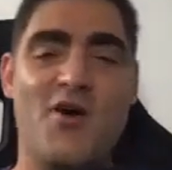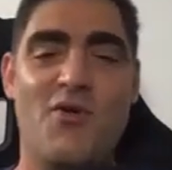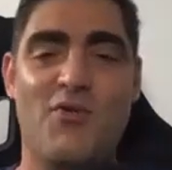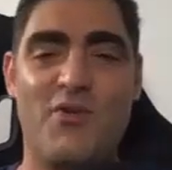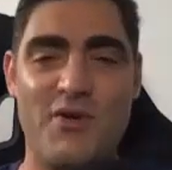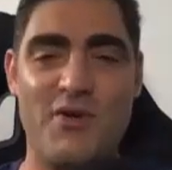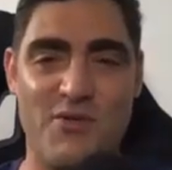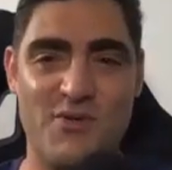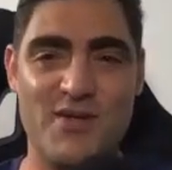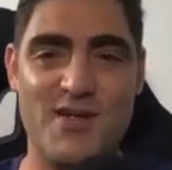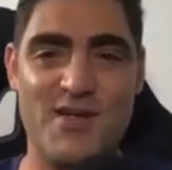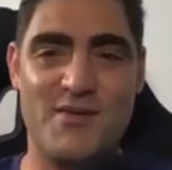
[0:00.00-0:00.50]

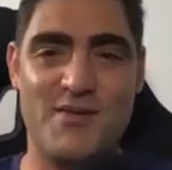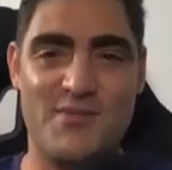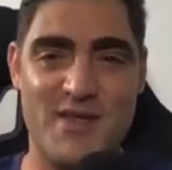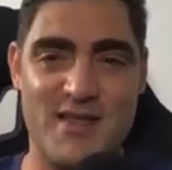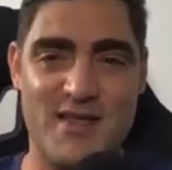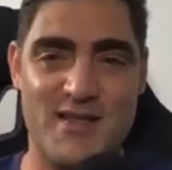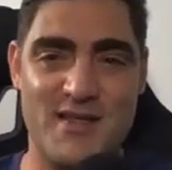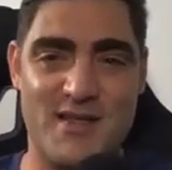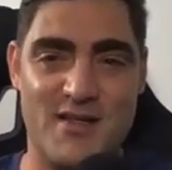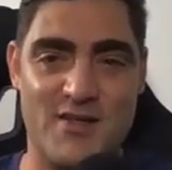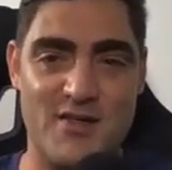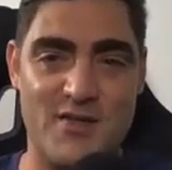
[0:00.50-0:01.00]
we wouldn't be
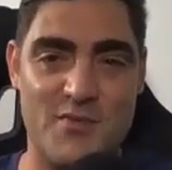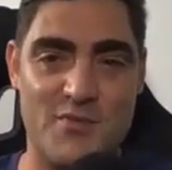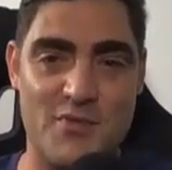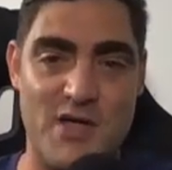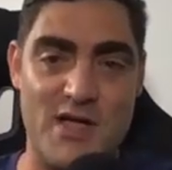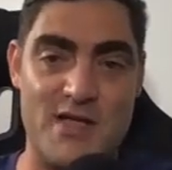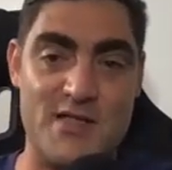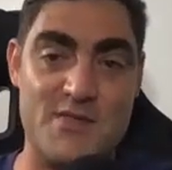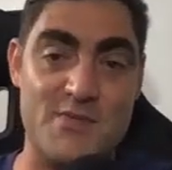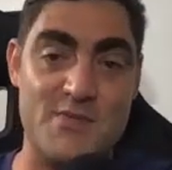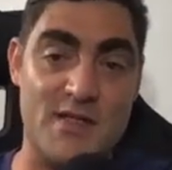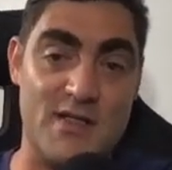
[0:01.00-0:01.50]
at the current
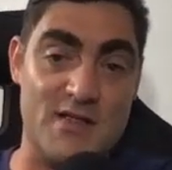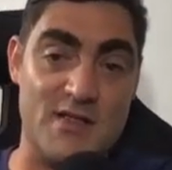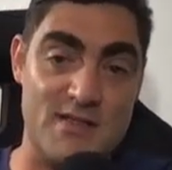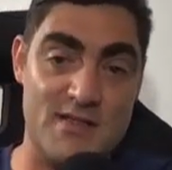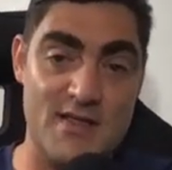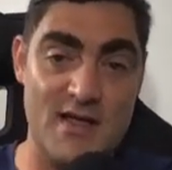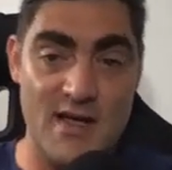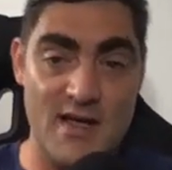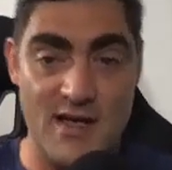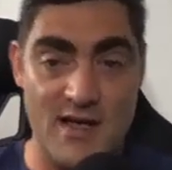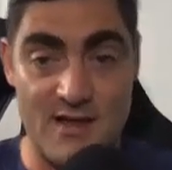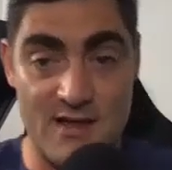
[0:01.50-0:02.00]
price
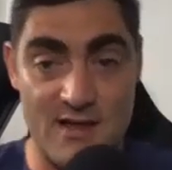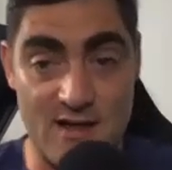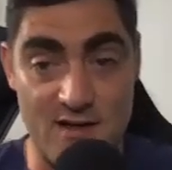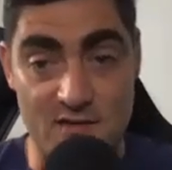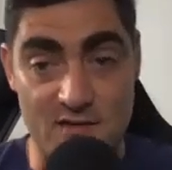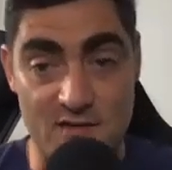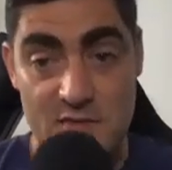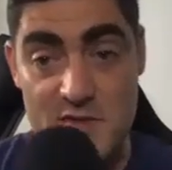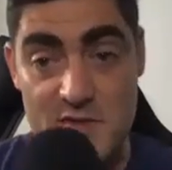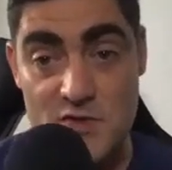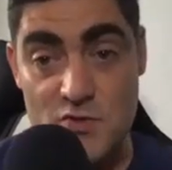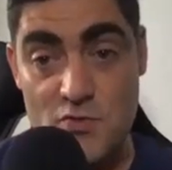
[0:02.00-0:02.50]
because the
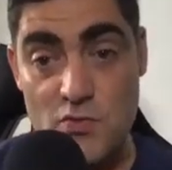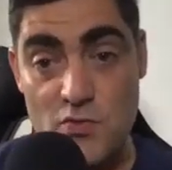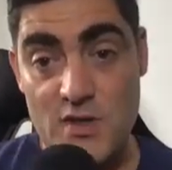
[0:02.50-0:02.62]
governments